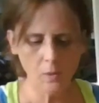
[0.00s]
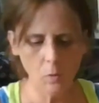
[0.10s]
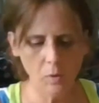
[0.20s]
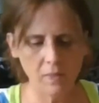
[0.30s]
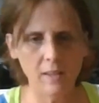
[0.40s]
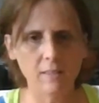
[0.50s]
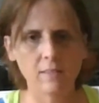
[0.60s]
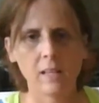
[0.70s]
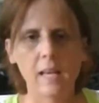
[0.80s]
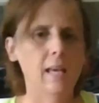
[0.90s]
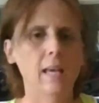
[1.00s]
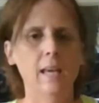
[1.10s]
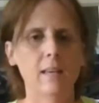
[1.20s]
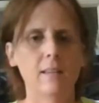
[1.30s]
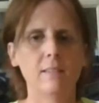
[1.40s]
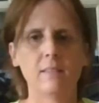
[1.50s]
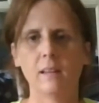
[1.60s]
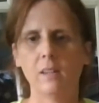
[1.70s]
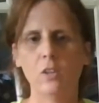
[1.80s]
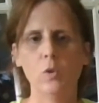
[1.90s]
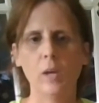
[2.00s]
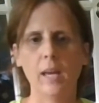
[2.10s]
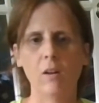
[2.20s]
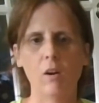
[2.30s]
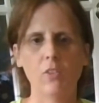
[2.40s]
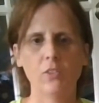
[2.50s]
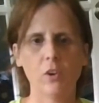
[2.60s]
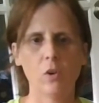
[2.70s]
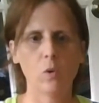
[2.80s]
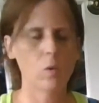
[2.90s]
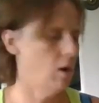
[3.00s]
with this is you can also